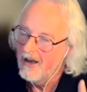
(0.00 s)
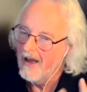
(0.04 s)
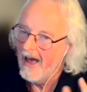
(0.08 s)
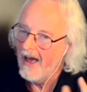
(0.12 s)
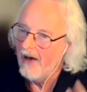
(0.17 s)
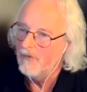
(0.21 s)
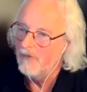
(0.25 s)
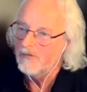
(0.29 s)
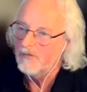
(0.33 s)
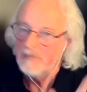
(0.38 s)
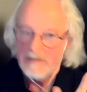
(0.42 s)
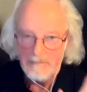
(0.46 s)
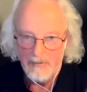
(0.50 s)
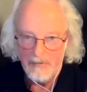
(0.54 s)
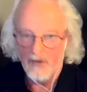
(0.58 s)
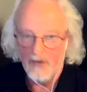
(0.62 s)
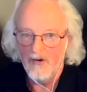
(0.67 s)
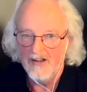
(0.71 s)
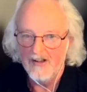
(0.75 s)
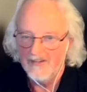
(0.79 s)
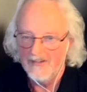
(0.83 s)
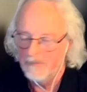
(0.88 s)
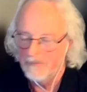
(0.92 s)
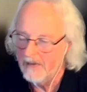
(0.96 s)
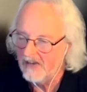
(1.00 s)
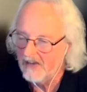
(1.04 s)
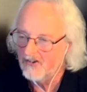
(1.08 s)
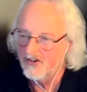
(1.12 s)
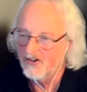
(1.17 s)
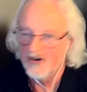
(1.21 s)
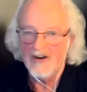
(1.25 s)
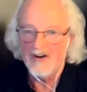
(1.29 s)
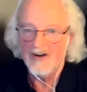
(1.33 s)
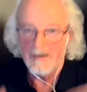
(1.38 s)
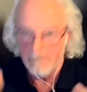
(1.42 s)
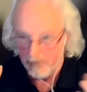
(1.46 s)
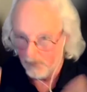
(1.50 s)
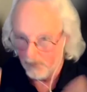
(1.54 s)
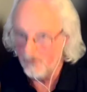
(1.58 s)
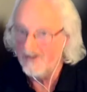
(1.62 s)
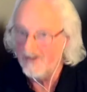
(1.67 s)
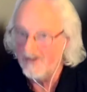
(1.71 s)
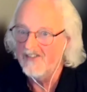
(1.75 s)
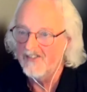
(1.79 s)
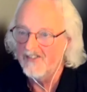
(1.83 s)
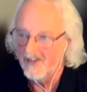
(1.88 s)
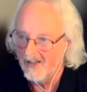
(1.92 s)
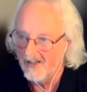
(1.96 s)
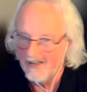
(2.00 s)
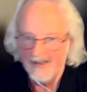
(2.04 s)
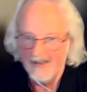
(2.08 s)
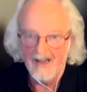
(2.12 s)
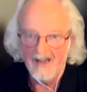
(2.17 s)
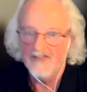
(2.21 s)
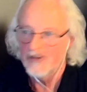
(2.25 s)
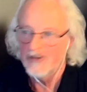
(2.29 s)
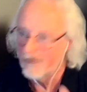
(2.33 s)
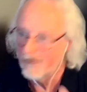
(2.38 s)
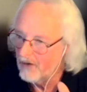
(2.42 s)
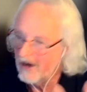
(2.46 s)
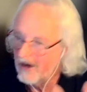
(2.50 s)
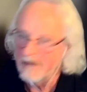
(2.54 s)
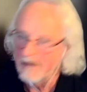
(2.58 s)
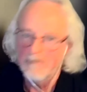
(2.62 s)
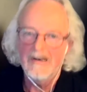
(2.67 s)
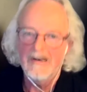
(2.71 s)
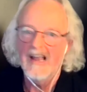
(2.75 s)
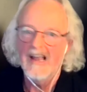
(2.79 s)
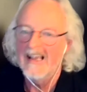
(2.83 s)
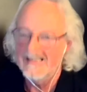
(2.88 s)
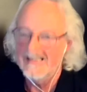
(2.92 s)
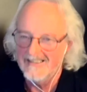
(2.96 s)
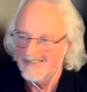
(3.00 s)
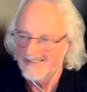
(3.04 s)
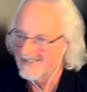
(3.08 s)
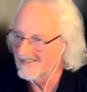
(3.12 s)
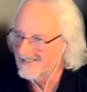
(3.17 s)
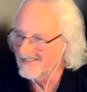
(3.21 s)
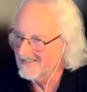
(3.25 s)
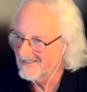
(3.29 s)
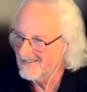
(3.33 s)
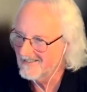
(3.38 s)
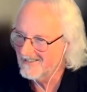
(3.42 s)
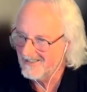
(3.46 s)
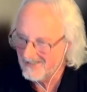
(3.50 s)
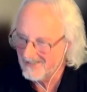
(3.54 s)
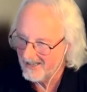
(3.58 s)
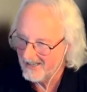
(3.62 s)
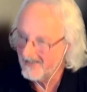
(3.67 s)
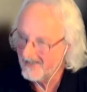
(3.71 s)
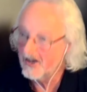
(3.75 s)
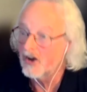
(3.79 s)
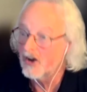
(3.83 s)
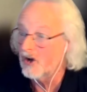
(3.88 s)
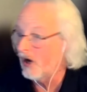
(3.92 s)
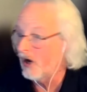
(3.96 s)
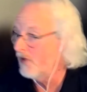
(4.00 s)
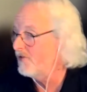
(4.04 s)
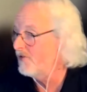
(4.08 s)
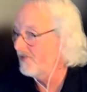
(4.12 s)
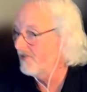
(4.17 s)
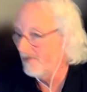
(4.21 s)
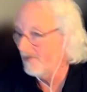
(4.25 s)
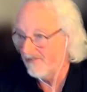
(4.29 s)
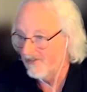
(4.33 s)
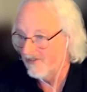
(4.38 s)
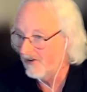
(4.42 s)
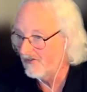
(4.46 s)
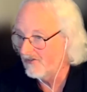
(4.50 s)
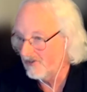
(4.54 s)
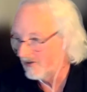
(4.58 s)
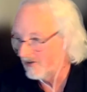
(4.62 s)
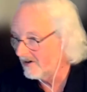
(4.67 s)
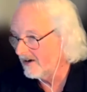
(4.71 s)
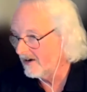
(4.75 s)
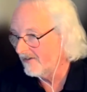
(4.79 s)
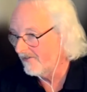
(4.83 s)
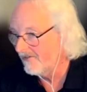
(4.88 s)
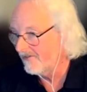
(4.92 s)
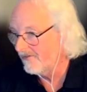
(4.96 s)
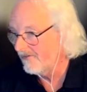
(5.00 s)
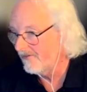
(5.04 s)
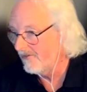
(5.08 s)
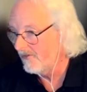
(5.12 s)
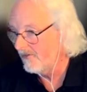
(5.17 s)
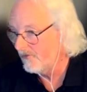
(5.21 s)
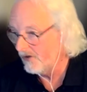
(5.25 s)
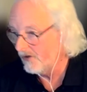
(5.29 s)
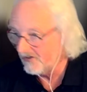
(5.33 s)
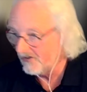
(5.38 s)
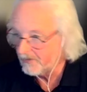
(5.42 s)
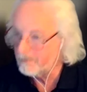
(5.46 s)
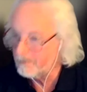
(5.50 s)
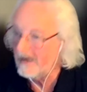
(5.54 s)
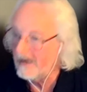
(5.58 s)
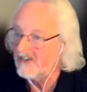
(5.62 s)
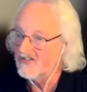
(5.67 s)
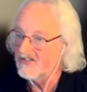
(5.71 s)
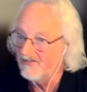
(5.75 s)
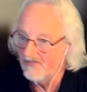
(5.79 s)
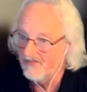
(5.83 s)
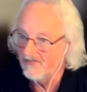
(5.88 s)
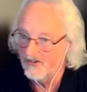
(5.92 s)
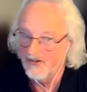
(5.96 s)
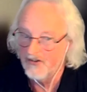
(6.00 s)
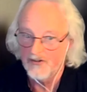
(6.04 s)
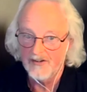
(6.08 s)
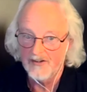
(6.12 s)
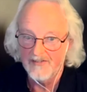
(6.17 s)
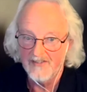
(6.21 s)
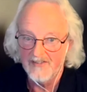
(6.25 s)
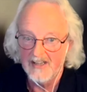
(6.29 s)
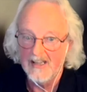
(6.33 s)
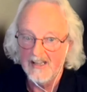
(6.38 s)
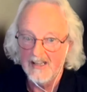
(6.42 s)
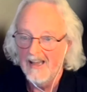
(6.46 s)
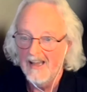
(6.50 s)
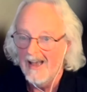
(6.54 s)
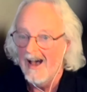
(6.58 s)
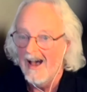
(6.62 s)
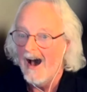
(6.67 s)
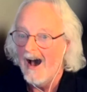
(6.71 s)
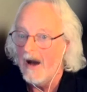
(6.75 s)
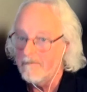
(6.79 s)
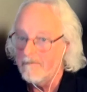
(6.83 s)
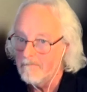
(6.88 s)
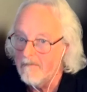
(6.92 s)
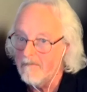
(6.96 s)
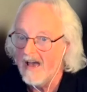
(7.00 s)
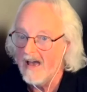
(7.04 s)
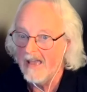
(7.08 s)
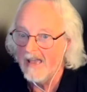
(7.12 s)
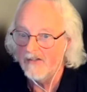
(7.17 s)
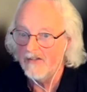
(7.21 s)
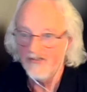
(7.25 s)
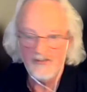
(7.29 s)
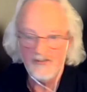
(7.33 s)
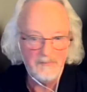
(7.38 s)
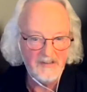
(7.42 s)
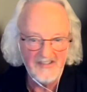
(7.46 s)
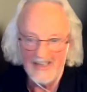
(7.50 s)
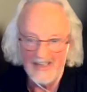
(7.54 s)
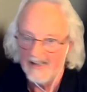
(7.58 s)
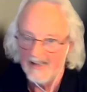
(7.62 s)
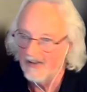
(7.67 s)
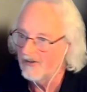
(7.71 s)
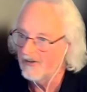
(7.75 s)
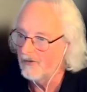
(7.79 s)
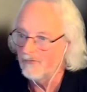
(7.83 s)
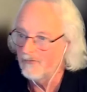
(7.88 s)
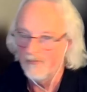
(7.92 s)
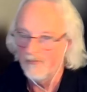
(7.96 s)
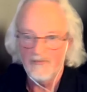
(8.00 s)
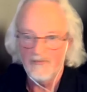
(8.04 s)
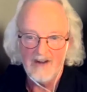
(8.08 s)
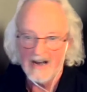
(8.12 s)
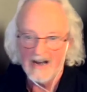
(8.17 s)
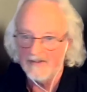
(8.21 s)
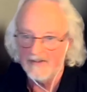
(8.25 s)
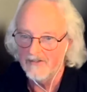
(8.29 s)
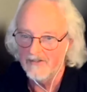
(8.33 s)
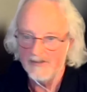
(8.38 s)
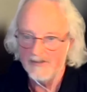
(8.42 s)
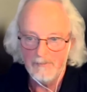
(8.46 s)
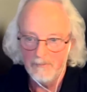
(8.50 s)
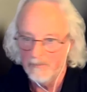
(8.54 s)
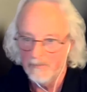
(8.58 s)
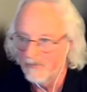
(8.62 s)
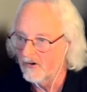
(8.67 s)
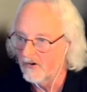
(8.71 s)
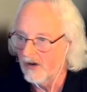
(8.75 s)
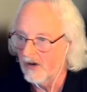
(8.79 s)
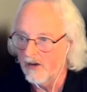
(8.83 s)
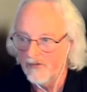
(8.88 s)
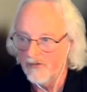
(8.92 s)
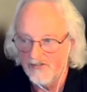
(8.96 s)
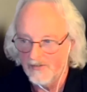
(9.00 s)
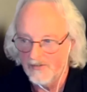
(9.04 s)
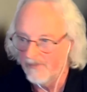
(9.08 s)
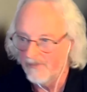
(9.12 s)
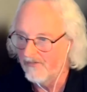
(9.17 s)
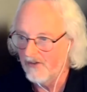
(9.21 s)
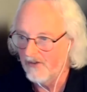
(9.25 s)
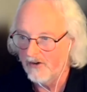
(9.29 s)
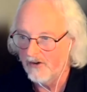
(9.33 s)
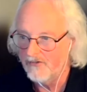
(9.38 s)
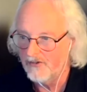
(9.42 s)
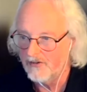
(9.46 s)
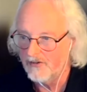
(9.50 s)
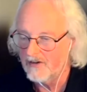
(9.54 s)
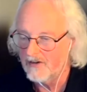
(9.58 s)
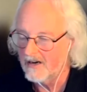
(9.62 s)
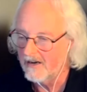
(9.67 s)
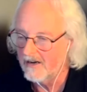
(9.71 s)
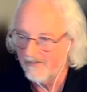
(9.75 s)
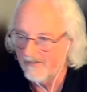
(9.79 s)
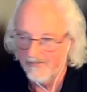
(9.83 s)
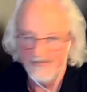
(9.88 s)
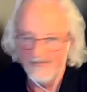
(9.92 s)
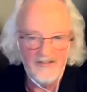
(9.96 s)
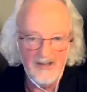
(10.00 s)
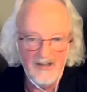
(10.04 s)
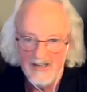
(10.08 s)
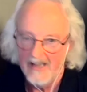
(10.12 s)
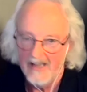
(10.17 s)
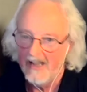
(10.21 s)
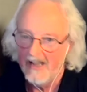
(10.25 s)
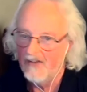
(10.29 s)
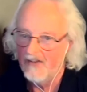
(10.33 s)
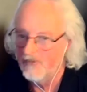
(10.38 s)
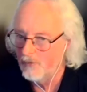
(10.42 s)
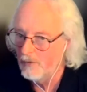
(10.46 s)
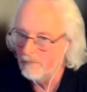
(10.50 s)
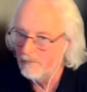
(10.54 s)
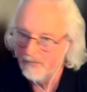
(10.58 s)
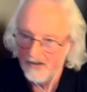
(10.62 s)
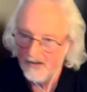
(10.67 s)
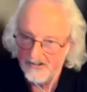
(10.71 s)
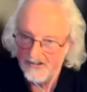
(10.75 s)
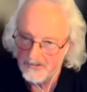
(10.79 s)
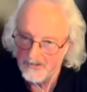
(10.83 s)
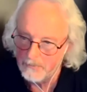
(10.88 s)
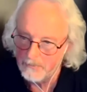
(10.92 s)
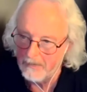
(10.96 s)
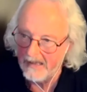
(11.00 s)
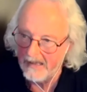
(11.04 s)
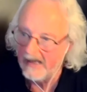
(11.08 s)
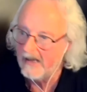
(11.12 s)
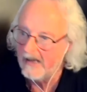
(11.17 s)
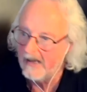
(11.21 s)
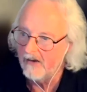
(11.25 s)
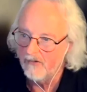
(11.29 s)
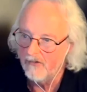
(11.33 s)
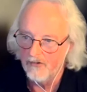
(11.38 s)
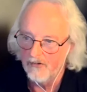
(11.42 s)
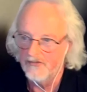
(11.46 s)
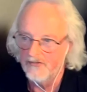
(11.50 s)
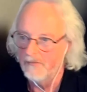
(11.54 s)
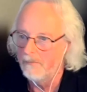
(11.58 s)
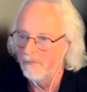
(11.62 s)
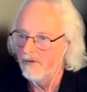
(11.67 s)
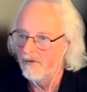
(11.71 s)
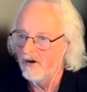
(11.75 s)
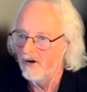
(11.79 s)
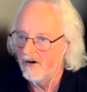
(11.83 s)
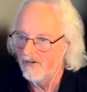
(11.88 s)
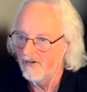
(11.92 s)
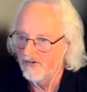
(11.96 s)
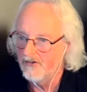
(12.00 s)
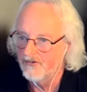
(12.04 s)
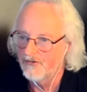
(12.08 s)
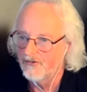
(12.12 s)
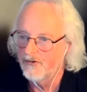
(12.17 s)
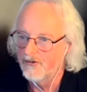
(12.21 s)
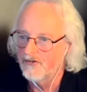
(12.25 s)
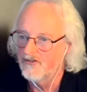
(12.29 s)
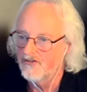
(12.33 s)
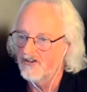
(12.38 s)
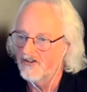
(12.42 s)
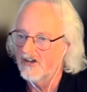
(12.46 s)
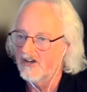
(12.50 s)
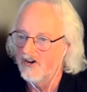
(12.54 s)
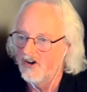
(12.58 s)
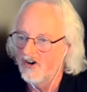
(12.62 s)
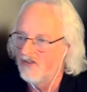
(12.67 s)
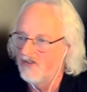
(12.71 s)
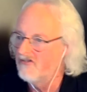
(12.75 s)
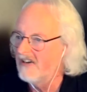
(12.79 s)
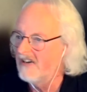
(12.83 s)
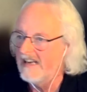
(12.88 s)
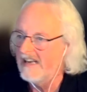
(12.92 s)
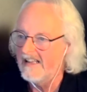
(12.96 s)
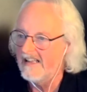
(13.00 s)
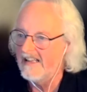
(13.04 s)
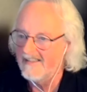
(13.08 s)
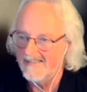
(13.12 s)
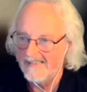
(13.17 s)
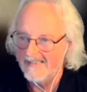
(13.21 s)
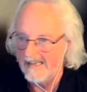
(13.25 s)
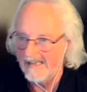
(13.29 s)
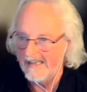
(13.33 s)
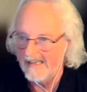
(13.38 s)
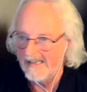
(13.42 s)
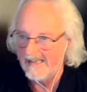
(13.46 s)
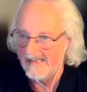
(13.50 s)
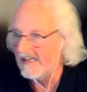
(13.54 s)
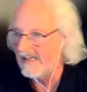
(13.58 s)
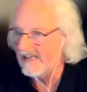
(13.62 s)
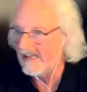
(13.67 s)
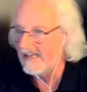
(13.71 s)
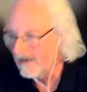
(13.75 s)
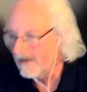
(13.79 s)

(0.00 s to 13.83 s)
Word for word: helps me point to make sure I'm pointing at the right place to take a close-up photograph. For inspection photography, I may just be taking a random close-up photograph into a bridge pier or some part of the structure I can't really see.